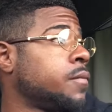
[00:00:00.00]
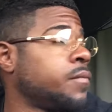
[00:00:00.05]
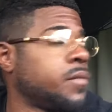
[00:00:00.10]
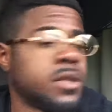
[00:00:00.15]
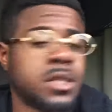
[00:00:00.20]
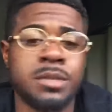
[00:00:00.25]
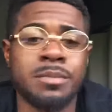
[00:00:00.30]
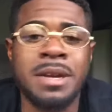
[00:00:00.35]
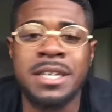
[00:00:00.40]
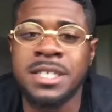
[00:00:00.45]

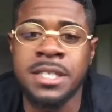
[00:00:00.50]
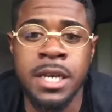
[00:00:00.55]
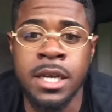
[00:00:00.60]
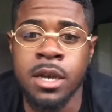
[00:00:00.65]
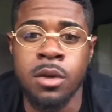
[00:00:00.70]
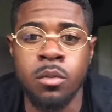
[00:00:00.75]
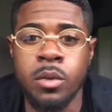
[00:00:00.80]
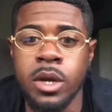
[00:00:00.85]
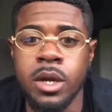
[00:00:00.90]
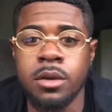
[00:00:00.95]
It's my
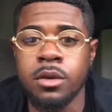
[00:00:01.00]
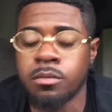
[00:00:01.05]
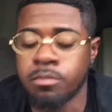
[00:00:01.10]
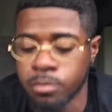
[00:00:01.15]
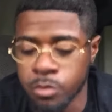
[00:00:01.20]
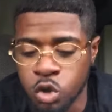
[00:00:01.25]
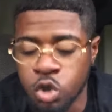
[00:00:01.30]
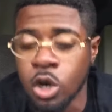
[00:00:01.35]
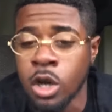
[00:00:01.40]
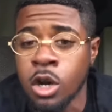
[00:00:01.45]
second week.
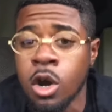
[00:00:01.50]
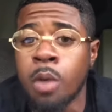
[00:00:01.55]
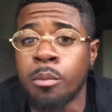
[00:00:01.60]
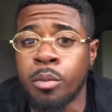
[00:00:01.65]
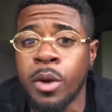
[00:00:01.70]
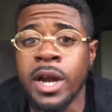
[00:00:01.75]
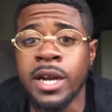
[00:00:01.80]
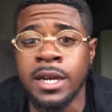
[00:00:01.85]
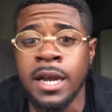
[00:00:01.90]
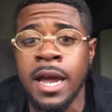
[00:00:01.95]
Truck gonna
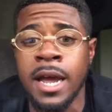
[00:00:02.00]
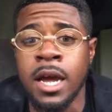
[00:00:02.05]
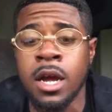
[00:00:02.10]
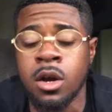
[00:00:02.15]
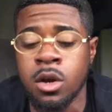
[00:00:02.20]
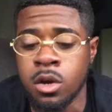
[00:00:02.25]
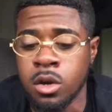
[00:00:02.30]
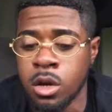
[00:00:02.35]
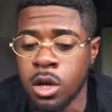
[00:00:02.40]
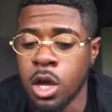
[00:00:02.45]
break
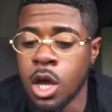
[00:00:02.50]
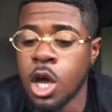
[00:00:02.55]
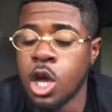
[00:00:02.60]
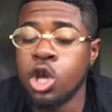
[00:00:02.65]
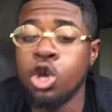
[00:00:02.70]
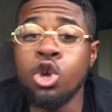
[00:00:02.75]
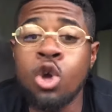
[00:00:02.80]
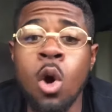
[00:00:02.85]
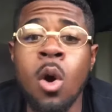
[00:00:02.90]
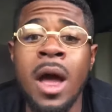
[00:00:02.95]
down.
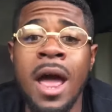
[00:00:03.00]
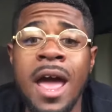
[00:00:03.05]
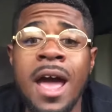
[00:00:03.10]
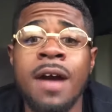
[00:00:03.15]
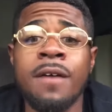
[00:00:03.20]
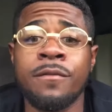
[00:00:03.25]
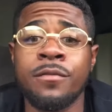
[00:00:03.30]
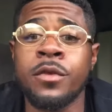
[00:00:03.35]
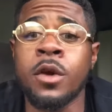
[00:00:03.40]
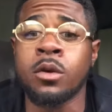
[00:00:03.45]
You gonna
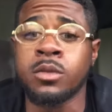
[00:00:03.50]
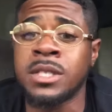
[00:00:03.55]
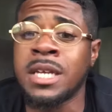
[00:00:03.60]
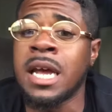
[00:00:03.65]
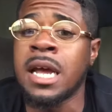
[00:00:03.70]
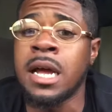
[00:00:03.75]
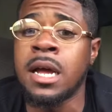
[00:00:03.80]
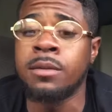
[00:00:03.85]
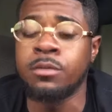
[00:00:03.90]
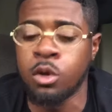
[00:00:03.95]
have your
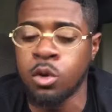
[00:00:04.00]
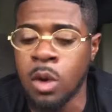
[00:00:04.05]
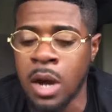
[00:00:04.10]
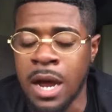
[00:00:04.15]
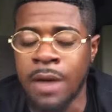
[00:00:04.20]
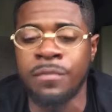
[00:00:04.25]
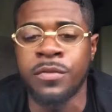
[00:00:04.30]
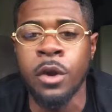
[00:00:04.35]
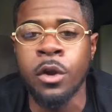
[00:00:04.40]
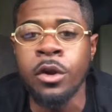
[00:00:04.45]
time. You gonna
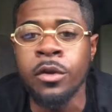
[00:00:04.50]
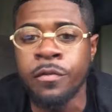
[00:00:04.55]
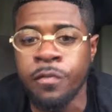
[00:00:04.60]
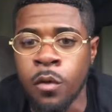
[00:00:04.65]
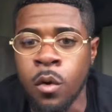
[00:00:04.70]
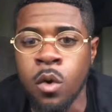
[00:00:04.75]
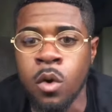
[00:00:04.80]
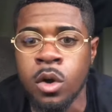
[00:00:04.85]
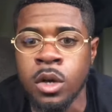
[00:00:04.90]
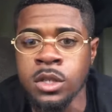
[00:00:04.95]
have
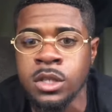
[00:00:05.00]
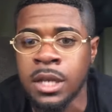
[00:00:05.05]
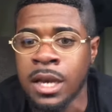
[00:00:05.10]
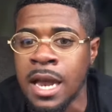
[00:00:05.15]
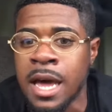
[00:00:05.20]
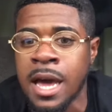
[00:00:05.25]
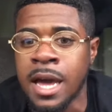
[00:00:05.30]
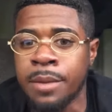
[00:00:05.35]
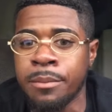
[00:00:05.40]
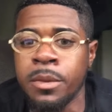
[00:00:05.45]
34s a
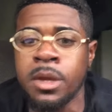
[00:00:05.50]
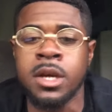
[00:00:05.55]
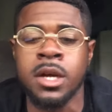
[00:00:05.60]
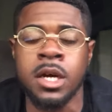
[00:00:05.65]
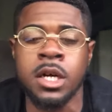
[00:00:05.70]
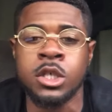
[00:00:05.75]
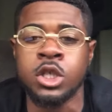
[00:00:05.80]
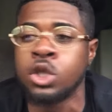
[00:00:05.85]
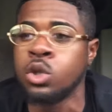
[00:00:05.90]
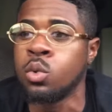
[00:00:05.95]
lot
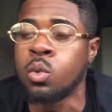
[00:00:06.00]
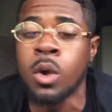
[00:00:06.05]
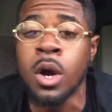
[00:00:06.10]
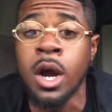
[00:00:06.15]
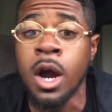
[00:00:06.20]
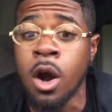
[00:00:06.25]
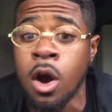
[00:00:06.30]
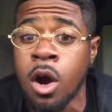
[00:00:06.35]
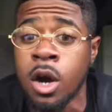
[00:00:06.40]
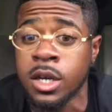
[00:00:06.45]
because you
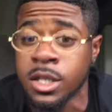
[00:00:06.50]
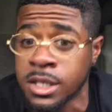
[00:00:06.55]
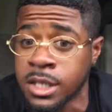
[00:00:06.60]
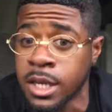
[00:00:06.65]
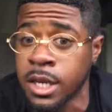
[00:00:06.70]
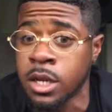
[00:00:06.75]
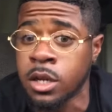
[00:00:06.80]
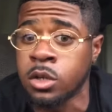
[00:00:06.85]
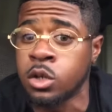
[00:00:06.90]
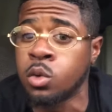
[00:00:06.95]
run hard as
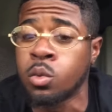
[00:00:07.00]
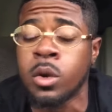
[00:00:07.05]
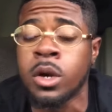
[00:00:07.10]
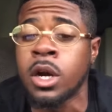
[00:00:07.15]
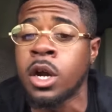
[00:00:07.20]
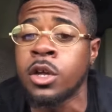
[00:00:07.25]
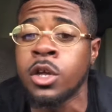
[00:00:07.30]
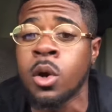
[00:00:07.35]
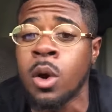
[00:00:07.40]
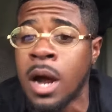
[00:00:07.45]
hell. You run
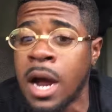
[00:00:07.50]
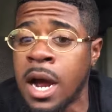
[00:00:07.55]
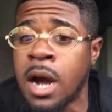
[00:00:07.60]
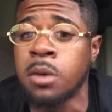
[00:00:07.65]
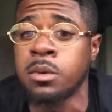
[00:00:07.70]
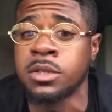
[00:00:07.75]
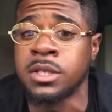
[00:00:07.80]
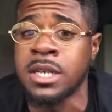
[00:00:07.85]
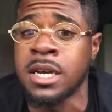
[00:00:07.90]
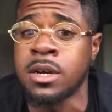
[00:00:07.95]
all your
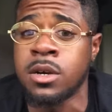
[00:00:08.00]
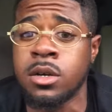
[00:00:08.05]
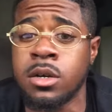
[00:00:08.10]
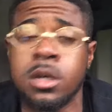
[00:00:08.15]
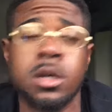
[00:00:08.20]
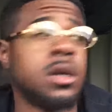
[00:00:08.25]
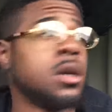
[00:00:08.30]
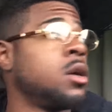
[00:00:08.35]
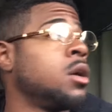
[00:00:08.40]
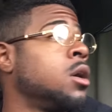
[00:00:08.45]
hours out.
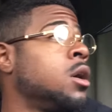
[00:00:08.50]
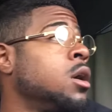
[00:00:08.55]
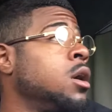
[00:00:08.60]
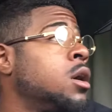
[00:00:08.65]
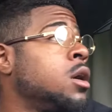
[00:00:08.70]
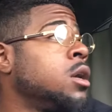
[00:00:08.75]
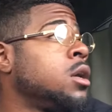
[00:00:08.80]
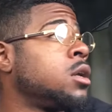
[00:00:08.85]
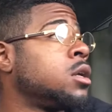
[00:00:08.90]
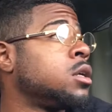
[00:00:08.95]

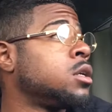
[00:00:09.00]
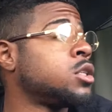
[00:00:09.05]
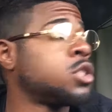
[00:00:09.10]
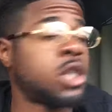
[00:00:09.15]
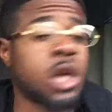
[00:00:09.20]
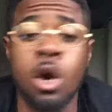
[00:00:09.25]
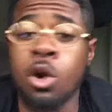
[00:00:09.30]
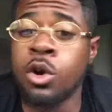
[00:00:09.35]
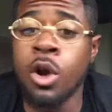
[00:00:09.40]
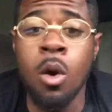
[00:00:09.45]

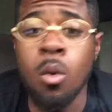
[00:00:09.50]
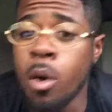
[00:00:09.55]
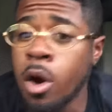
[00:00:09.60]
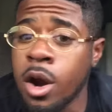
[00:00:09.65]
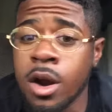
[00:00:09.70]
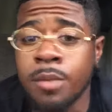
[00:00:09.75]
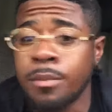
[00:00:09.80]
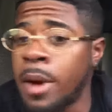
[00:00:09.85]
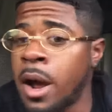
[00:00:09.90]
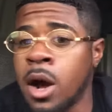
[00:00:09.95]
So don't
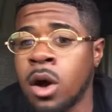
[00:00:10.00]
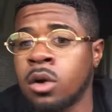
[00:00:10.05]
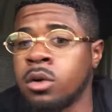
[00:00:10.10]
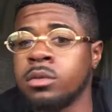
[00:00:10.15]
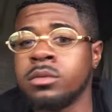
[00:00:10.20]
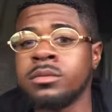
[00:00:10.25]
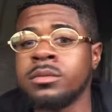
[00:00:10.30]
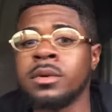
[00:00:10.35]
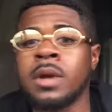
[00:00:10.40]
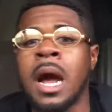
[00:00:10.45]
worry about
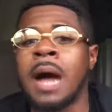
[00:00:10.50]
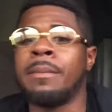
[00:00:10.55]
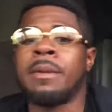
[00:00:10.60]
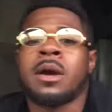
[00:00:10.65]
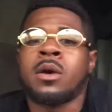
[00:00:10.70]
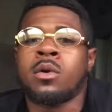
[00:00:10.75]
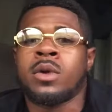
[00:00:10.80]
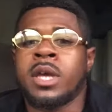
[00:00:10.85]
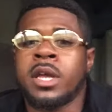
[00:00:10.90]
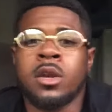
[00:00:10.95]
I'm
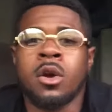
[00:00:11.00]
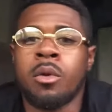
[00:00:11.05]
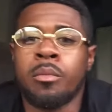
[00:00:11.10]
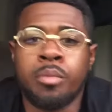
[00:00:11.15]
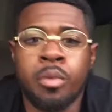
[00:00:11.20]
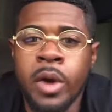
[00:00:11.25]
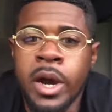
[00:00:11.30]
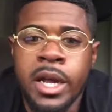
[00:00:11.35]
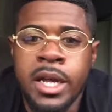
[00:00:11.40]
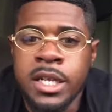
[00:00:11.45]
not gonna get no
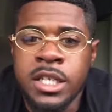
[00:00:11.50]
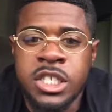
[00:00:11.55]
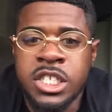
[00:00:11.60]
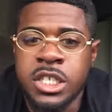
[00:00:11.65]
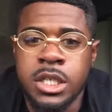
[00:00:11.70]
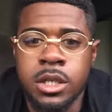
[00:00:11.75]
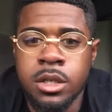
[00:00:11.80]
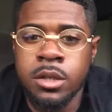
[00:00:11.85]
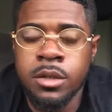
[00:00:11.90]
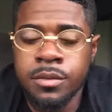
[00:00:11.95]
break and
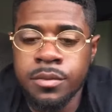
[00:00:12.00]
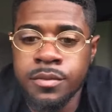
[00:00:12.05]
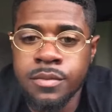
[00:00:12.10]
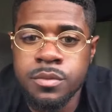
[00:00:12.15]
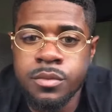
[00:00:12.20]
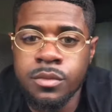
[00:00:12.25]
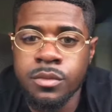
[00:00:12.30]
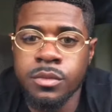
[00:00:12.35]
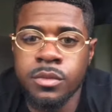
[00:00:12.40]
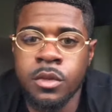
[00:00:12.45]
shit.
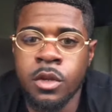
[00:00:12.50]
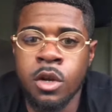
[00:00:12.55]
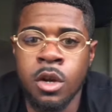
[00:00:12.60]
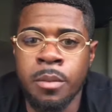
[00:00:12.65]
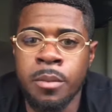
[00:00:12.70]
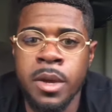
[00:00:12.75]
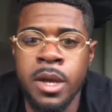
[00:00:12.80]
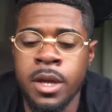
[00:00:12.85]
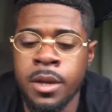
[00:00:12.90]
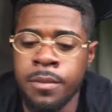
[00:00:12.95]
You know
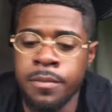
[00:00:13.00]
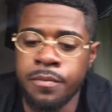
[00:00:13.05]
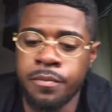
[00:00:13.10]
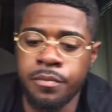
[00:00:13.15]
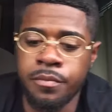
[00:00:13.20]
what I mean?